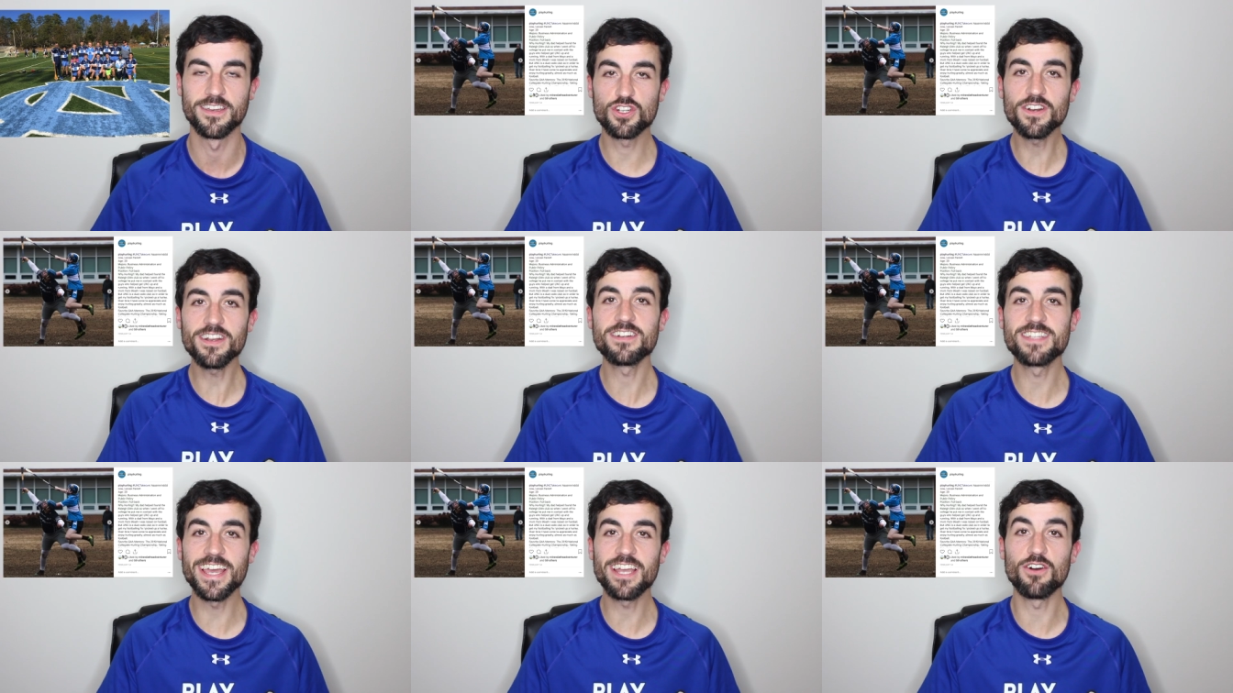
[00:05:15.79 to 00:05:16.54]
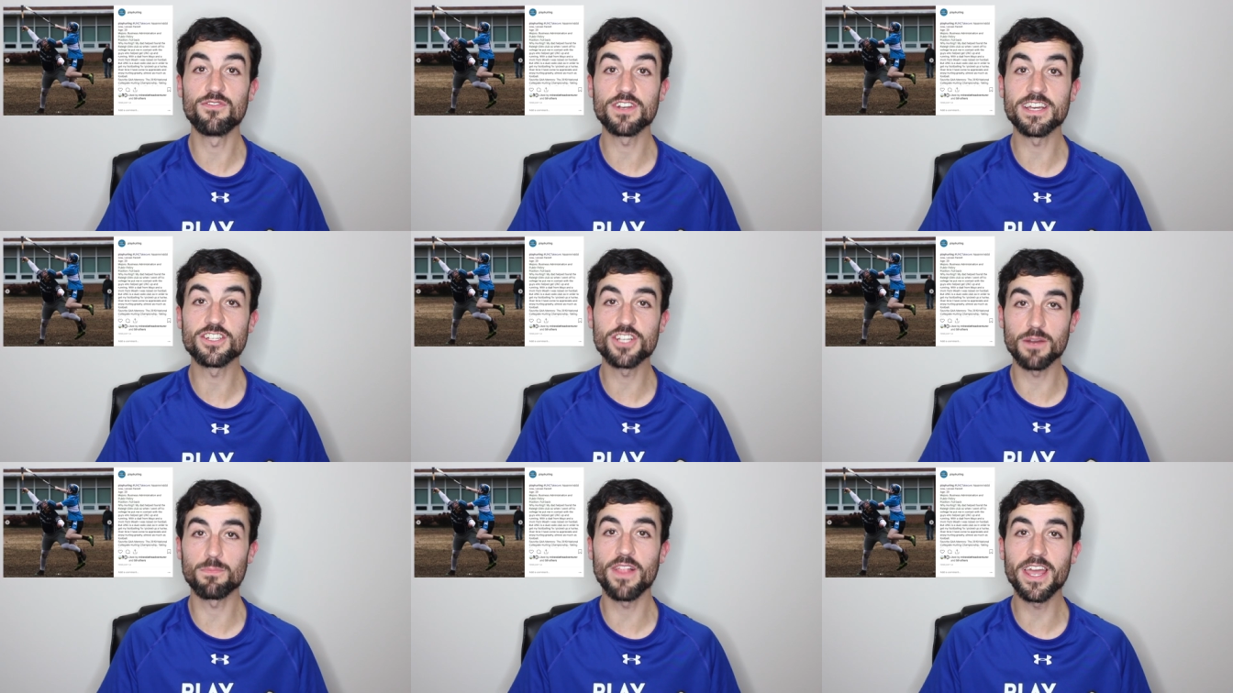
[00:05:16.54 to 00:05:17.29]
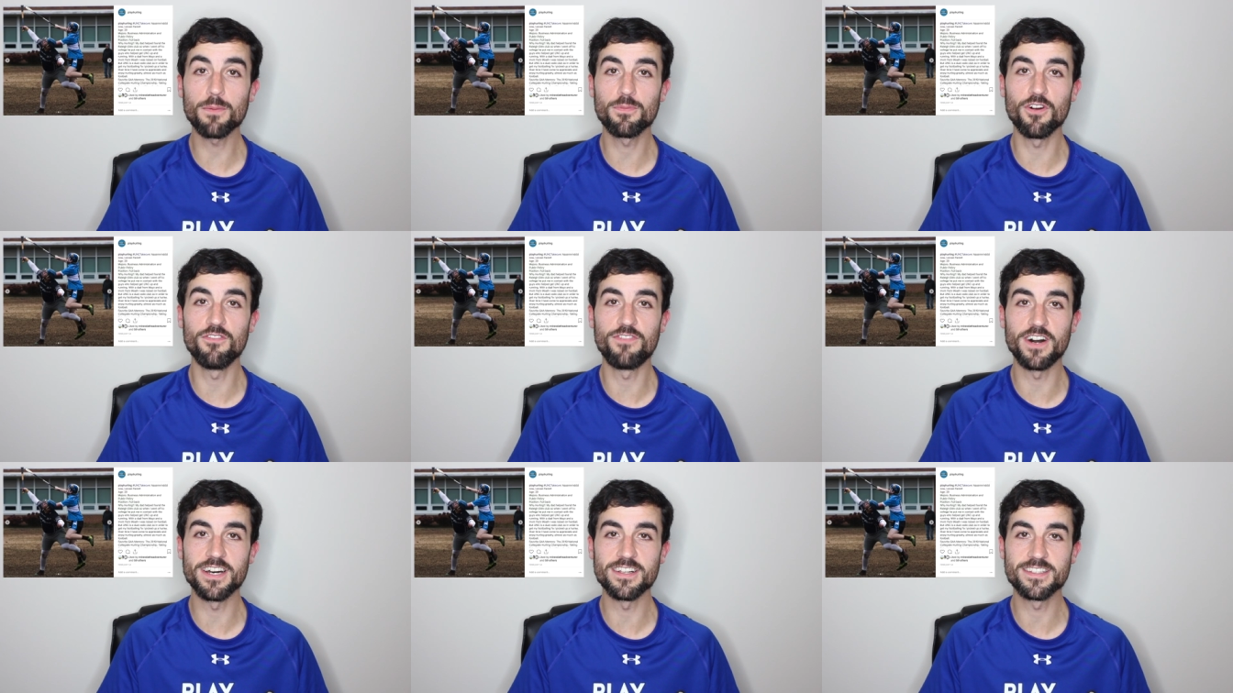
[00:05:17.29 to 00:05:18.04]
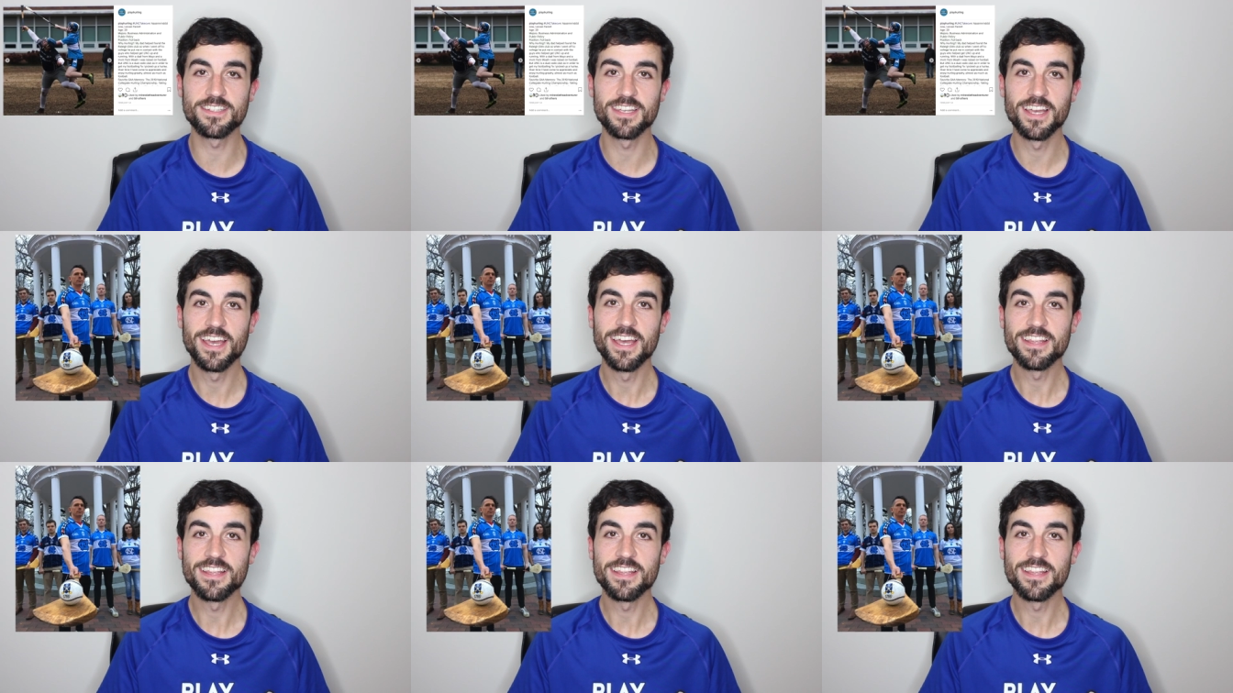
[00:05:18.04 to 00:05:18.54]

During their takeover, they shared player profiles,